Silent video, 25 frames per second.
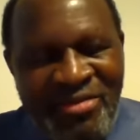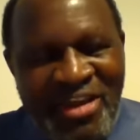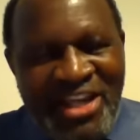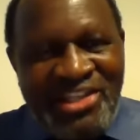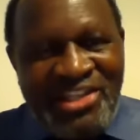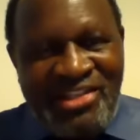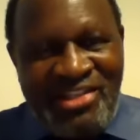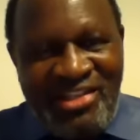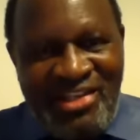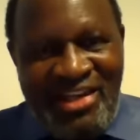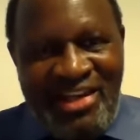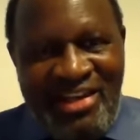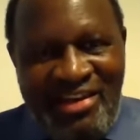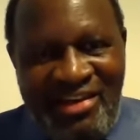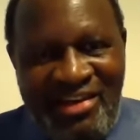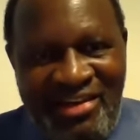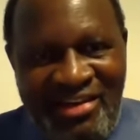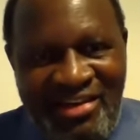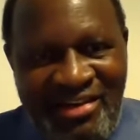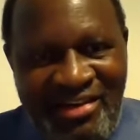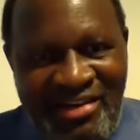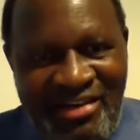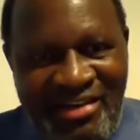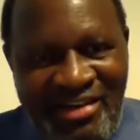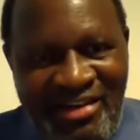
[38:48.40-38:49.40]
verse
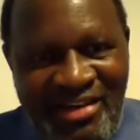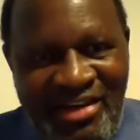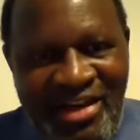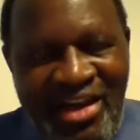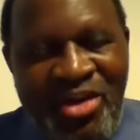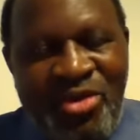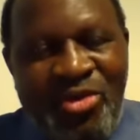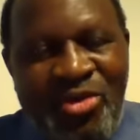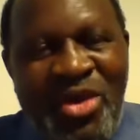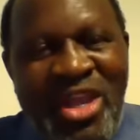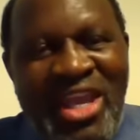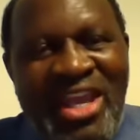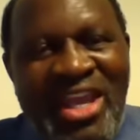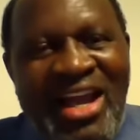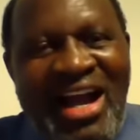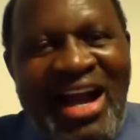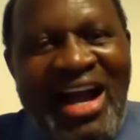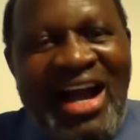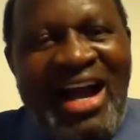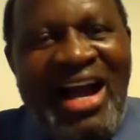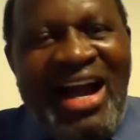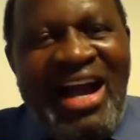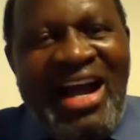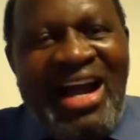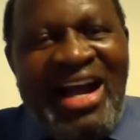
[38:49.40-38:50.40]
10, we
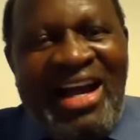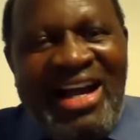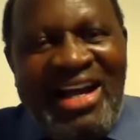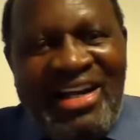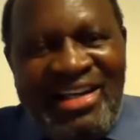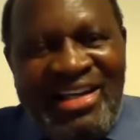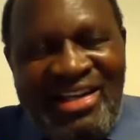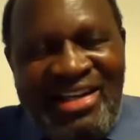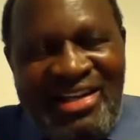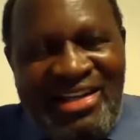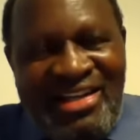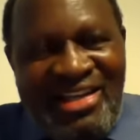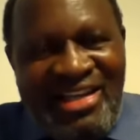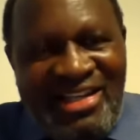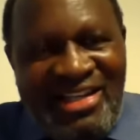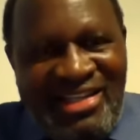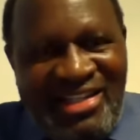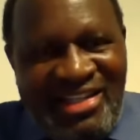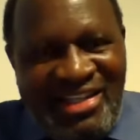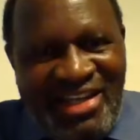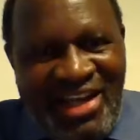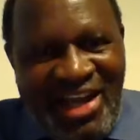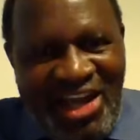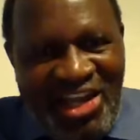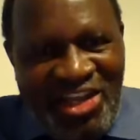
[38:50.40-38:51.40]
are
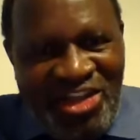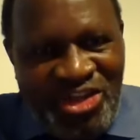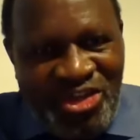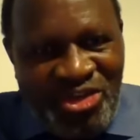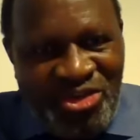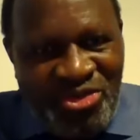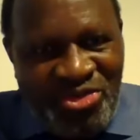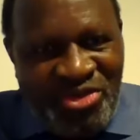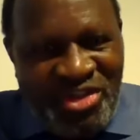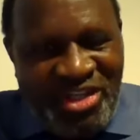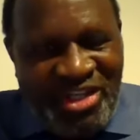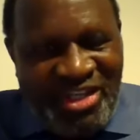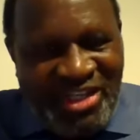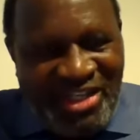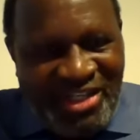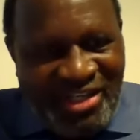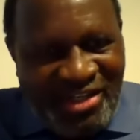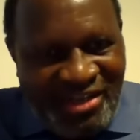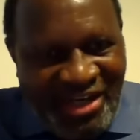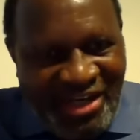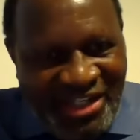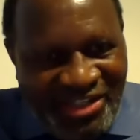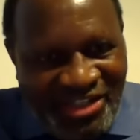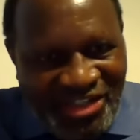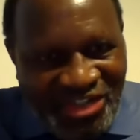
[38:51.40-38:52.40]
created anew in
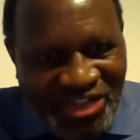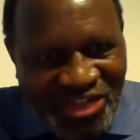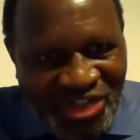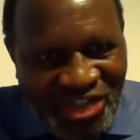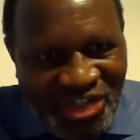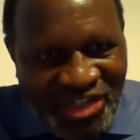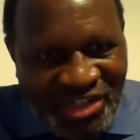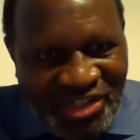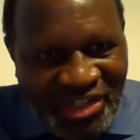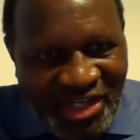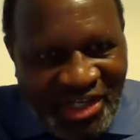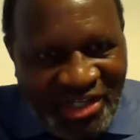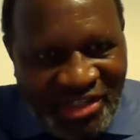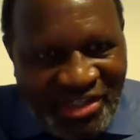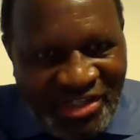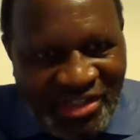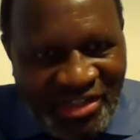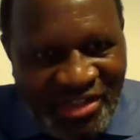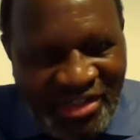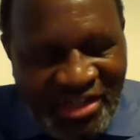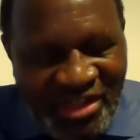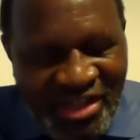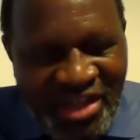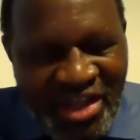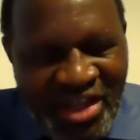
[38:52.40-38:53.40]
Christ Jesus
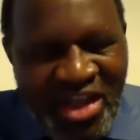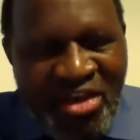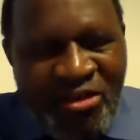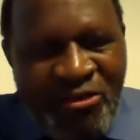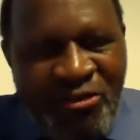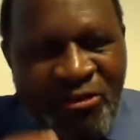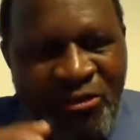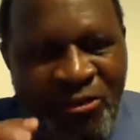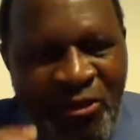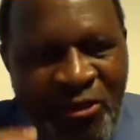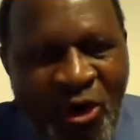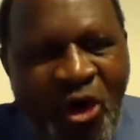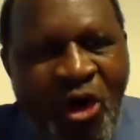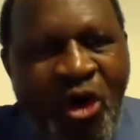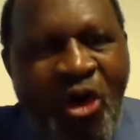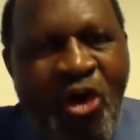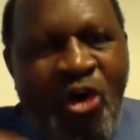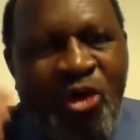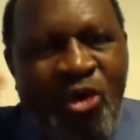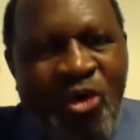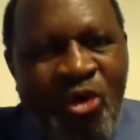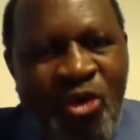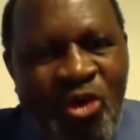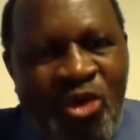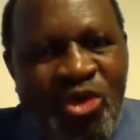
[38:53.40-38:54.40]

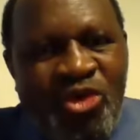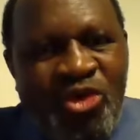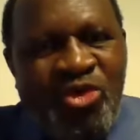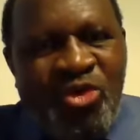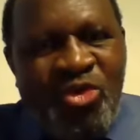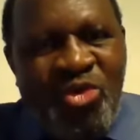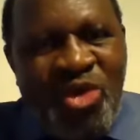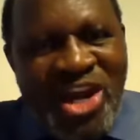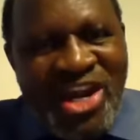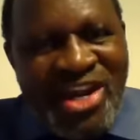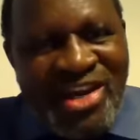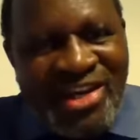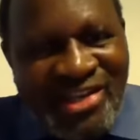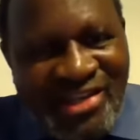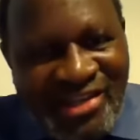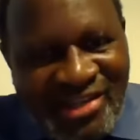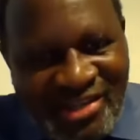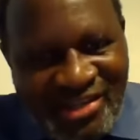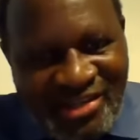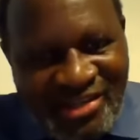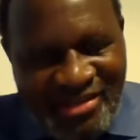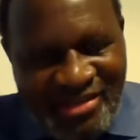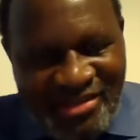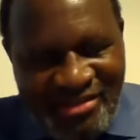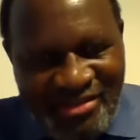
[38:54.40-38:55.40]
for good works,
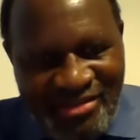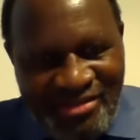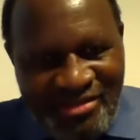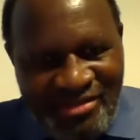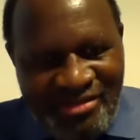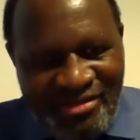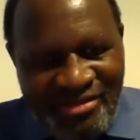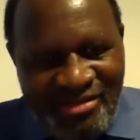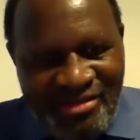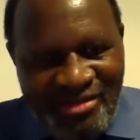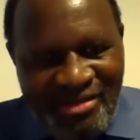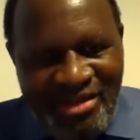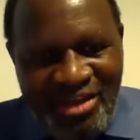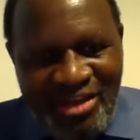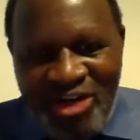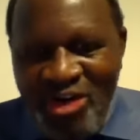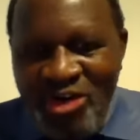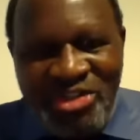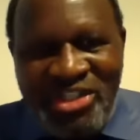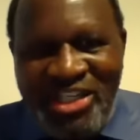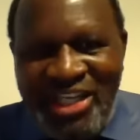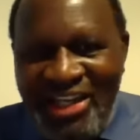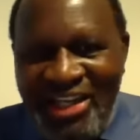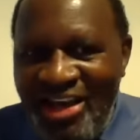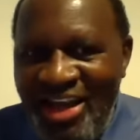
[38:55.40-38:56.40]

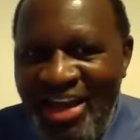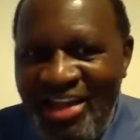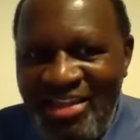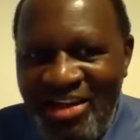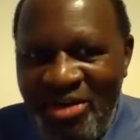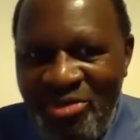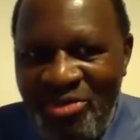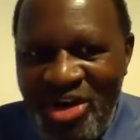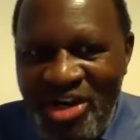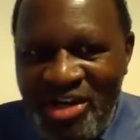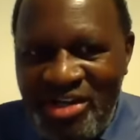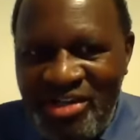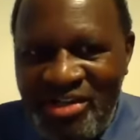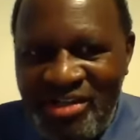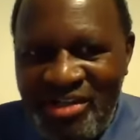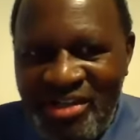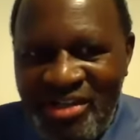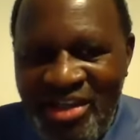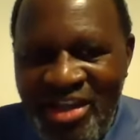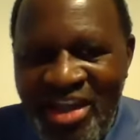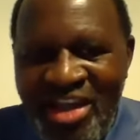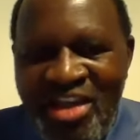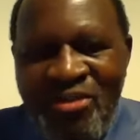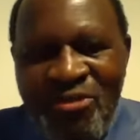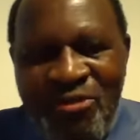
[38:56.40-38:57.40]
not any other works,
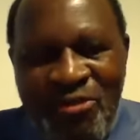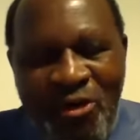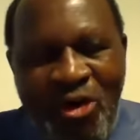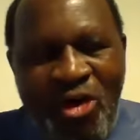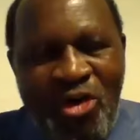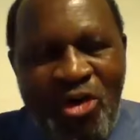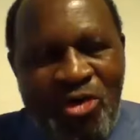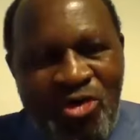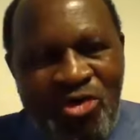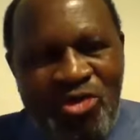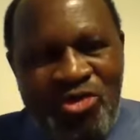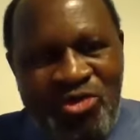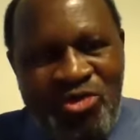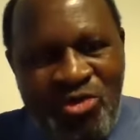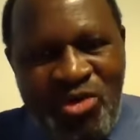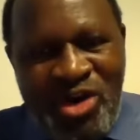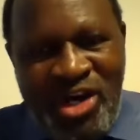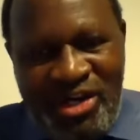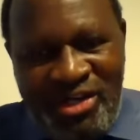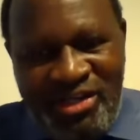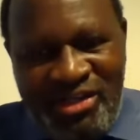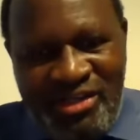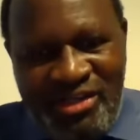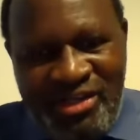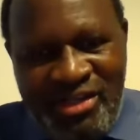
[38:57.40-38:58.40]
for good
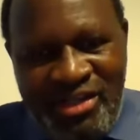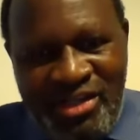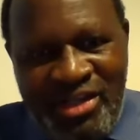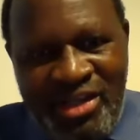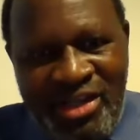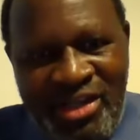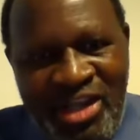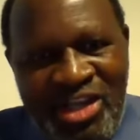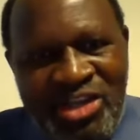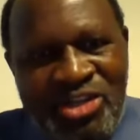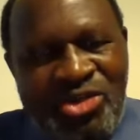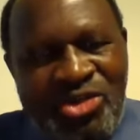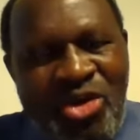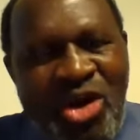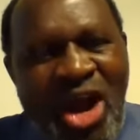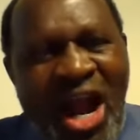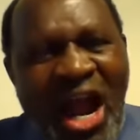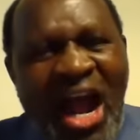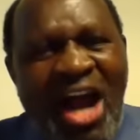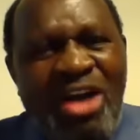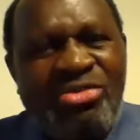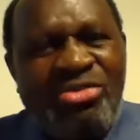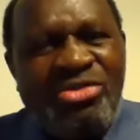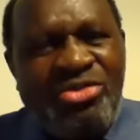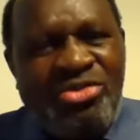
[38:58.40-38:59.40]
works. So
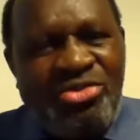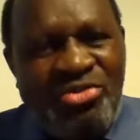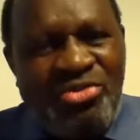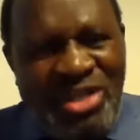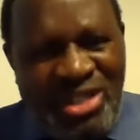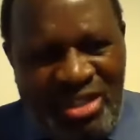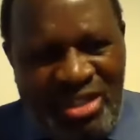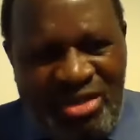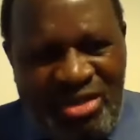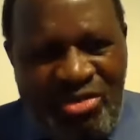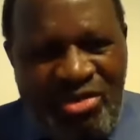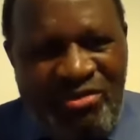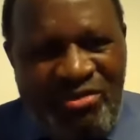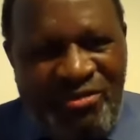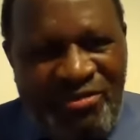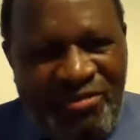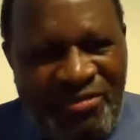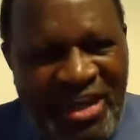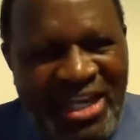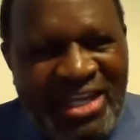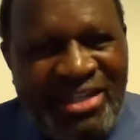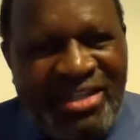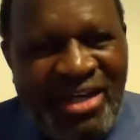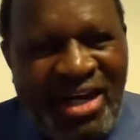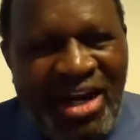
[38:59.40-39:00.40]
how do we
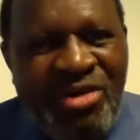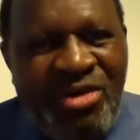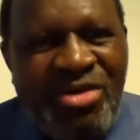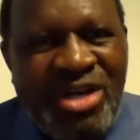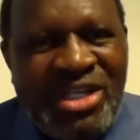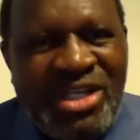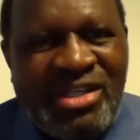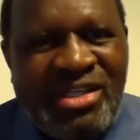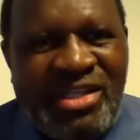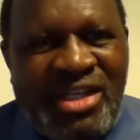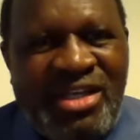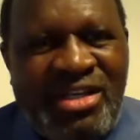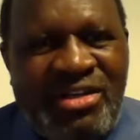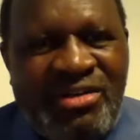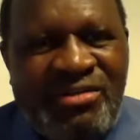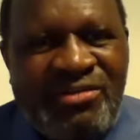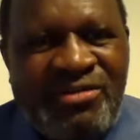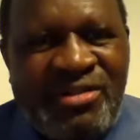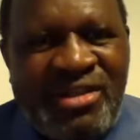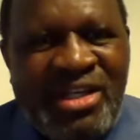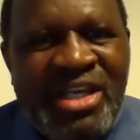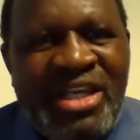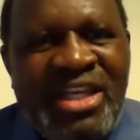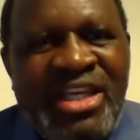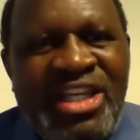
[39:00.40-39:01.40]
convert
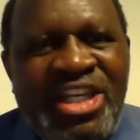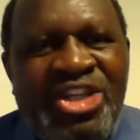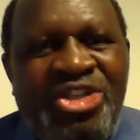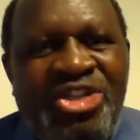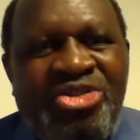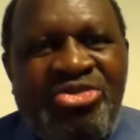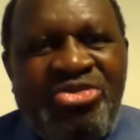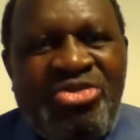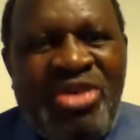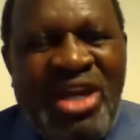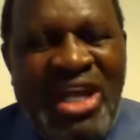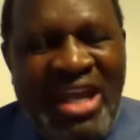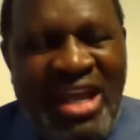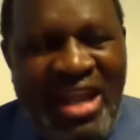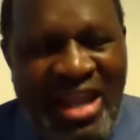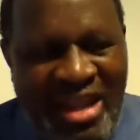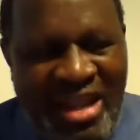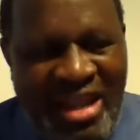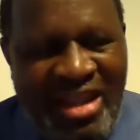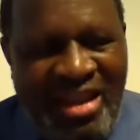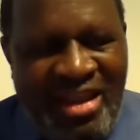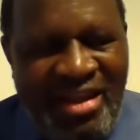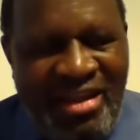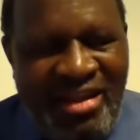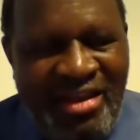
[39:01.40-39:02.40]
ourselves into
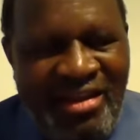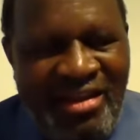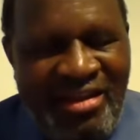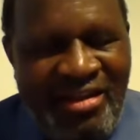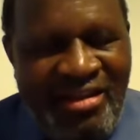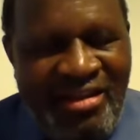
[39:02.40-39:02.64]
a